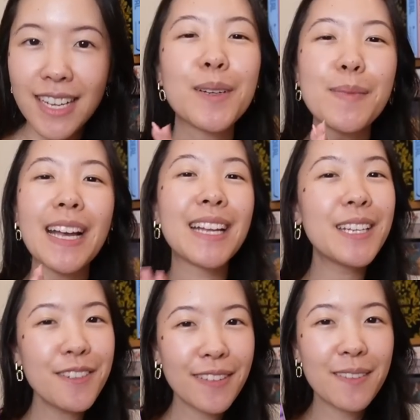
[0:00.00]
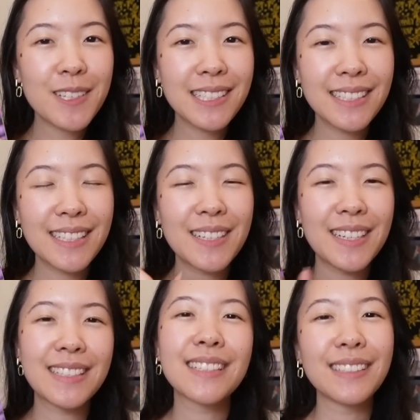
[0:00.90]
One of my new favorites this year
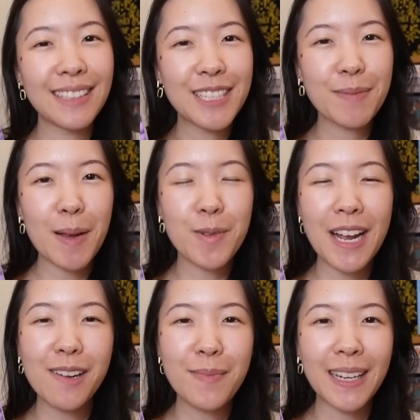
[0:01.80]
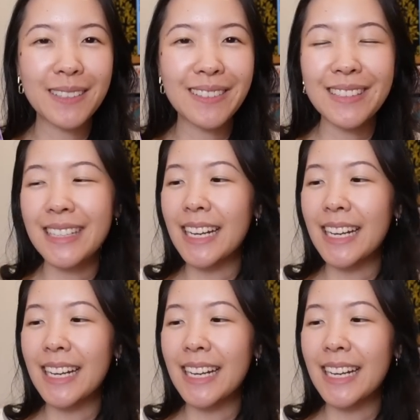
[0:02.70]
is A Glitch by Brianna Michaels.